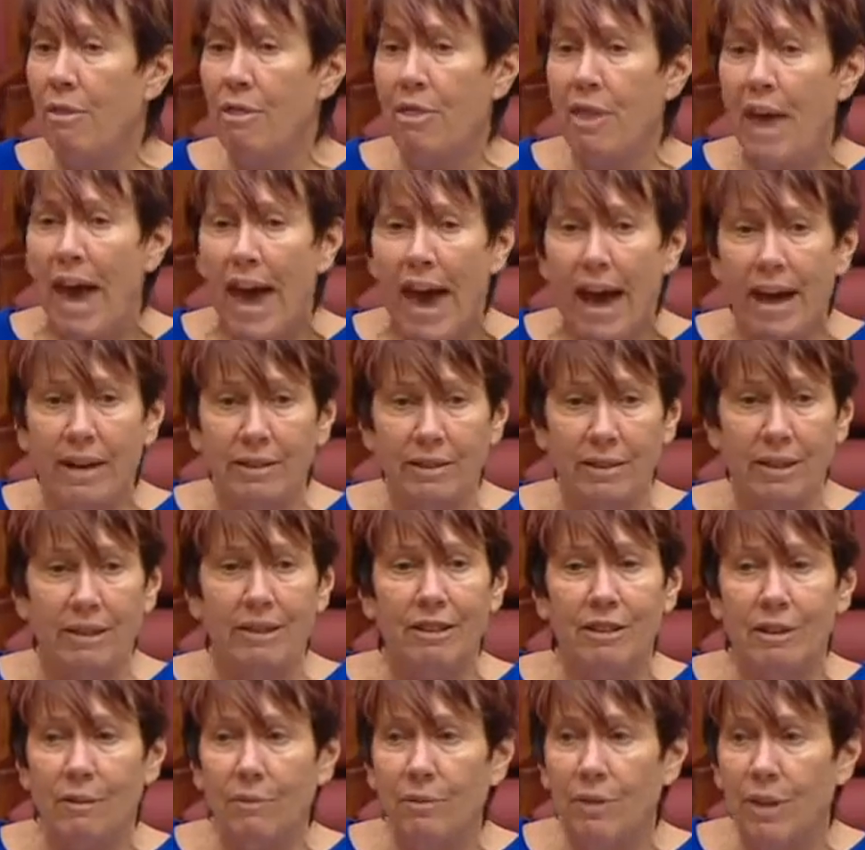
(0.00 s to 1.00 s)

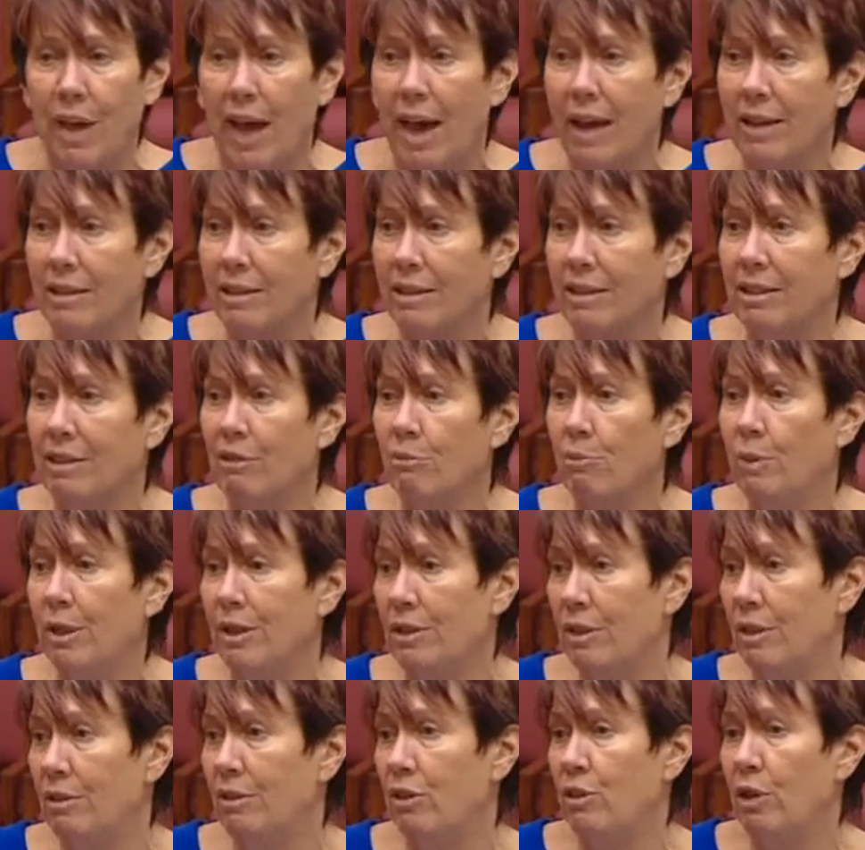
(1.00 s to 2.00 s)
thousands and thousands of
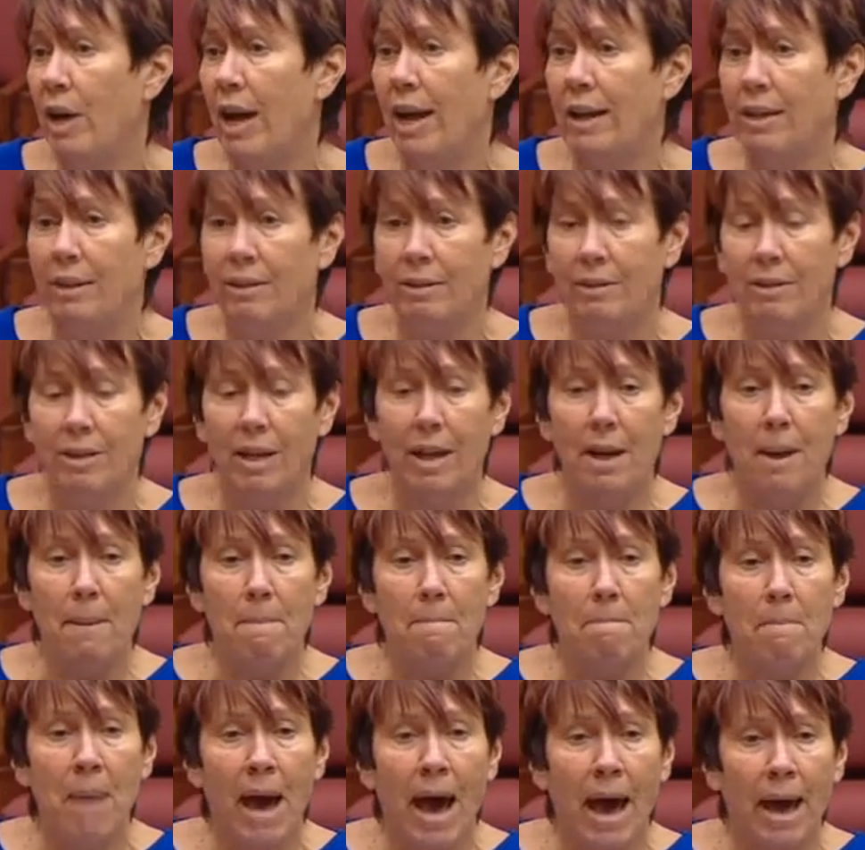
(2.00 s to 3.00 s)
West Australians
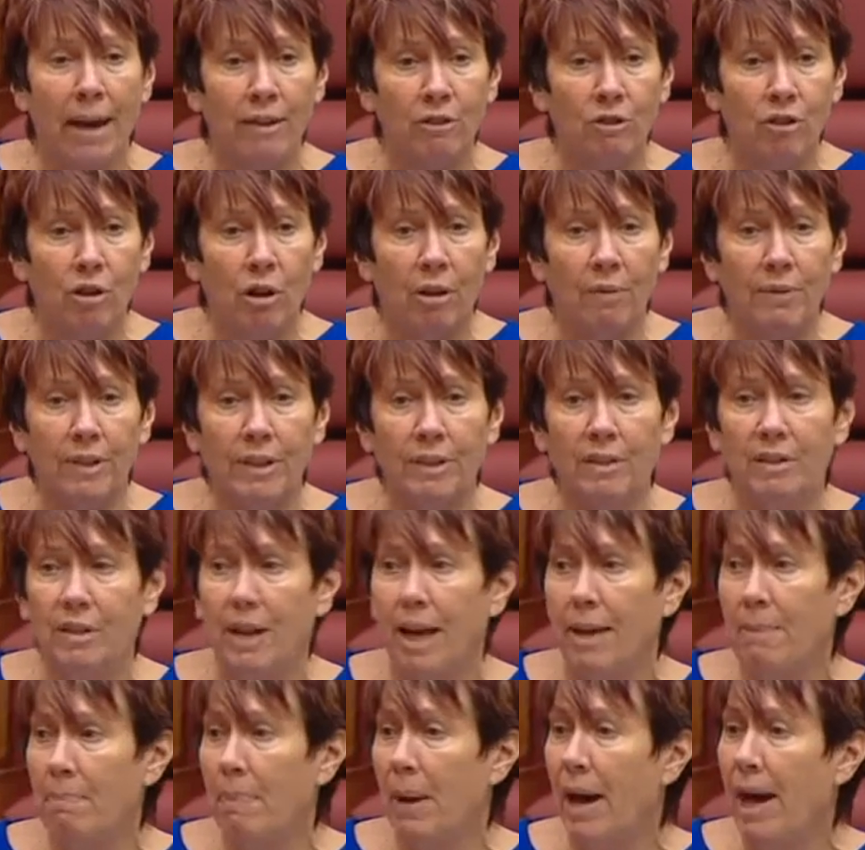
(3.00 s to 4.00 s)
march on the
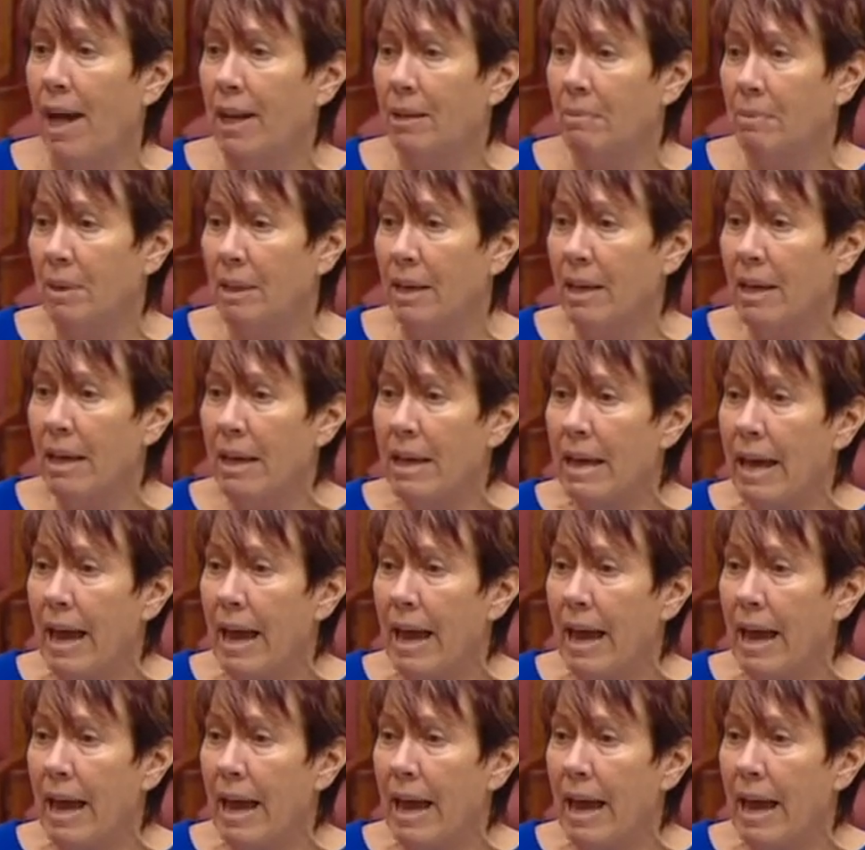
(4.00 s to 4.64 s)
state parliament